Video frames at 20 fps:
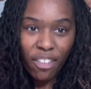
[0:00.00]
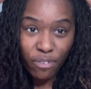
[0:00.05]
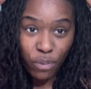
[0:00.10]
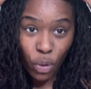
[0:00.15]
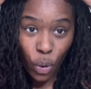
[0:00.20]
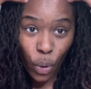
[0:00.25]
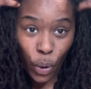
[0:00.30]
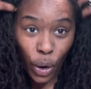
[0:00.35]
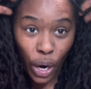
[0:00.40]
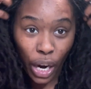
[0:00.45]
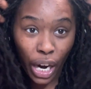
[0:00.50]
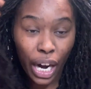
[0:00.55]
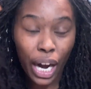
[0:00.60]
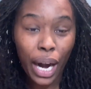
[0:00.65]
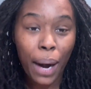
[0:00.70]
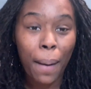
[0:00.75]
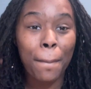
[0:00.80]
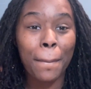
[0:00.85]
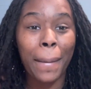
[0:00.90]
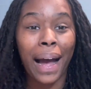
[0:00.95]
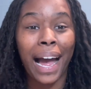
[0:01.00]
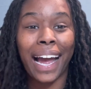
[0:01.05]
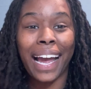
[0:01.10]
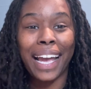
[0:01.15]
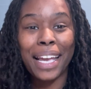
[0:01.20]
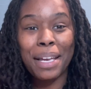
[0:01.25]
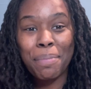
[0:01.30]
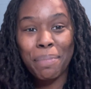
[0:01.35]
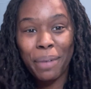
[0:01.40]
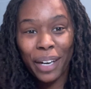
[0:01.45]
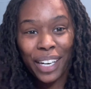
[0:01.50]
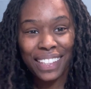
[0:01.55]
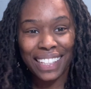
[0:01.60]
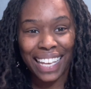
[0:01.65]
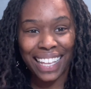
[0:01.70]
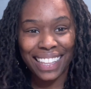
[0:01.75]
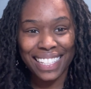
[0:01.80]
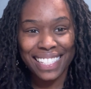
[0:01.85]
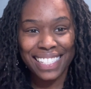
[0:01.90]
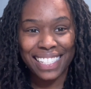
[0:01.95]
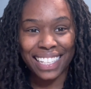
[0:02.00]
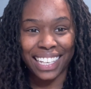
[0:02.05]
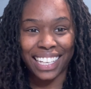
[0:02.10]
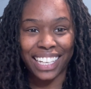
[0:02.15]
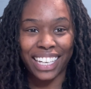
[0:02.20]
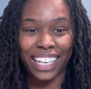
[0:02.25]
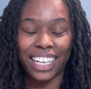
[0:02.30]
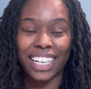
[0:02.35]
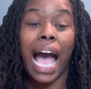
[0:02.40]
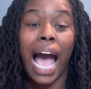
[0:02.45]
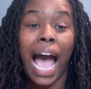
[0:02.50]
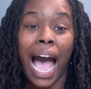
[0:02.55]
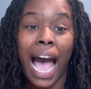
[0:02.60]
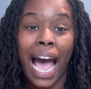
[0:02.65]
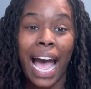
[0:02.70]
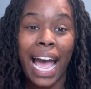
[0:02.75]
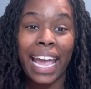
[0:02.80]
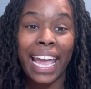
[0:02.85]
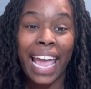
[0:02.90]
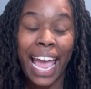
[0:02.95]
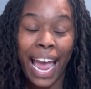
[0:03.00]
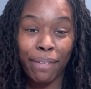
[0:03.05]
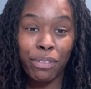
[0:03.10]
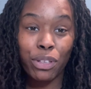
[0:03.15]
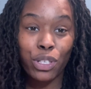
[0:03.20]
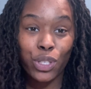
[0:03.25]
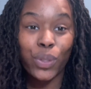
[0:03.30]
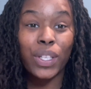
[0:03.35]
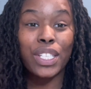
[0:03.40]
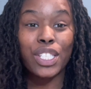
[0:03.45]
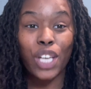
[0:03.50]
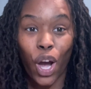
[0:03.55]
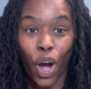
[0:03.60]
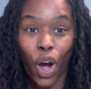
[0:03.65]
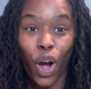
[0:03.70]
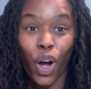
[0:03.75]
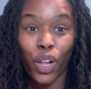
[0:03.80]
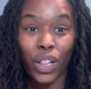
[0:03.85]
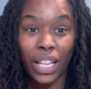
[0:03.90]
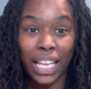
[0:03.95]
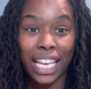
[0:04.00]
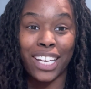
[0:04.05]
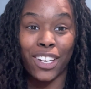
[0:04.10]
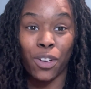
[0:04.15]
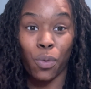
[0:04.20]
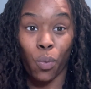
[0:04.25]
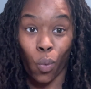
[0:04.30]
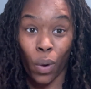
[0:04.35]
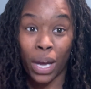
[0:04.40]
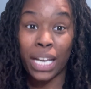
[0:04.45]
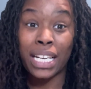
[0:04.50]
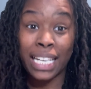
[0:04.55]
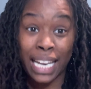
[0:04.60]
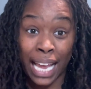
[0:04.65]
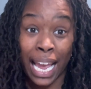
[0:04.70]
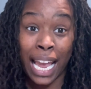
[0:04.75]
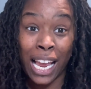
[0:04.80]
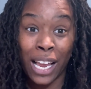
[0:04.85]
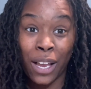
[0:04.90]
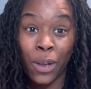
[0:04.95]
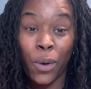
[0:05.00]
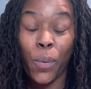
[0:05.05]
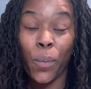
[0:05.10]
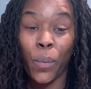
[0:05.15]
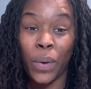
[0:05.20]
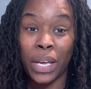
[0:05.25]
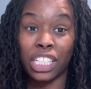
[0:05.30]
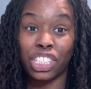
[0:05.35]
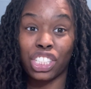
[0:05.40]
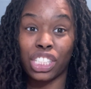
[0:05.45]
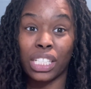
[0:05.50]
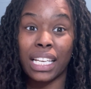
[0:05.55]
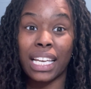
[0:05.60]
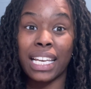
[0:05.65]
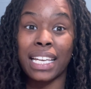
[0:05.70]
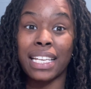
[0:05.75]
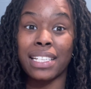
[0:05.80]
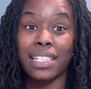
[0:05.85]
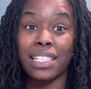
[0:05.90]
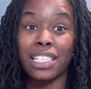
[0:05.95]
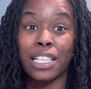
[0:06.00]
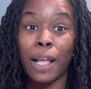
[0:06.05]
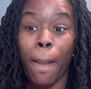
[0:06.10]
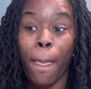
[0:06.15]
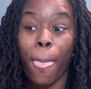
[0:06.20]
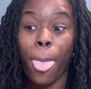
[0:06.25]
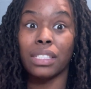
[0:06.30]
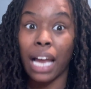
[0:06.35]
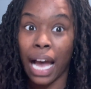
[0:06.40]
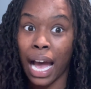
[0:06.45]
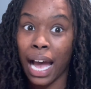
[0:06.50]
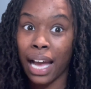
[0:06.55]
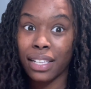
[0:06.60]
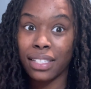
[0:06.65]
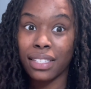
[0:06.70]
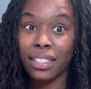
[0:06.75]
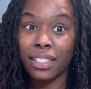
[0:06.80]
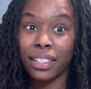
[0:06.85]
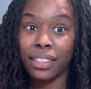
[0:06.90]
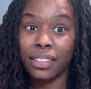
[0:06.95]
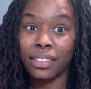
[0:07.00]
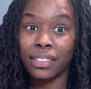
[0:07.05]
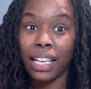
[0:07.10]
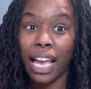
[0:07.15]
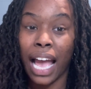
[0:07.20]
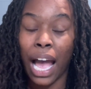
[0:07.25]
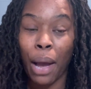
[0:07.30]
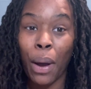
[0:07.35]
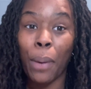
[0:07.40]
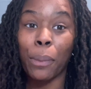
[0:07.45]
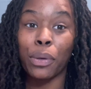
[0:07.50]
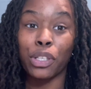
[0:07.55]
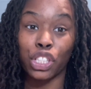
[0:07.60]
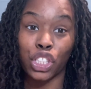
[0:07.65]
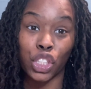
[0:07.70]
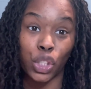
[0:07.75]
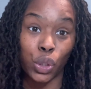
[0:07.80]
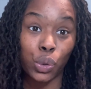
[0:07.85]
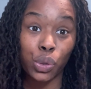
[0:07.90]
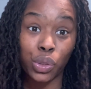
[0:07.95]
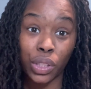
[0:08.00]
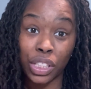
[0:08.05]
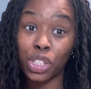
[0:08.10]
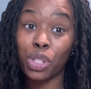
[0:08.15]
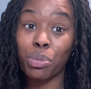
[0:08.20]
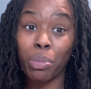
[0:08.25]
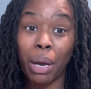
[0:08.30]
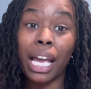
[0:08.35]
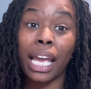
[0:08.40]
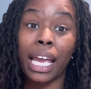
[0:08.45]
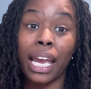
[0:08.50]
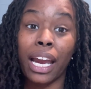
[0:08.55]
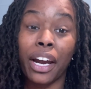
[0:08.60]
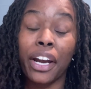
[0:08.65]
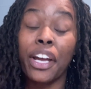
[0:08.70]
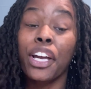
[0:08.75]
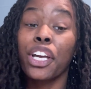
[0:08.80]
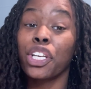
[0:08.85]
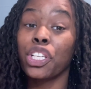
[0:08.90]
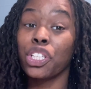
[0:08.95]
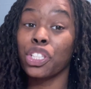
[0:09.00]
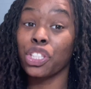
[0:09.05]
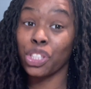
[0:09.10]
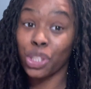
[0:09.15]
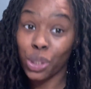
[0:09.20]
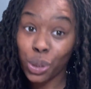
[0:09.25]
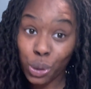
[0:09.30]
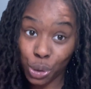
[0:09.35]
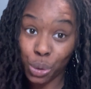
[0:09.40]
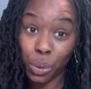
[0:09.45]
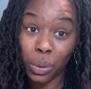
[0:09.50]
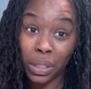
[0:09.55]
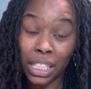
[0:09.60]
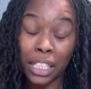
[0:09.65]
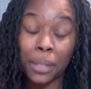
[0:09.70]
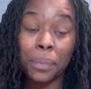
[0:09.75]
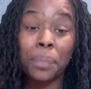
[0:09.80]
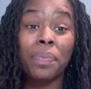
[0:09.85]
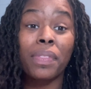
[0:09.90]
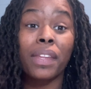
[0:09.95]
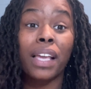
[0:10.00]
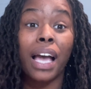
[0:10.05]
for my birthday this year. I have to do this all in one day, which is not how I would usually do my hair. Usually,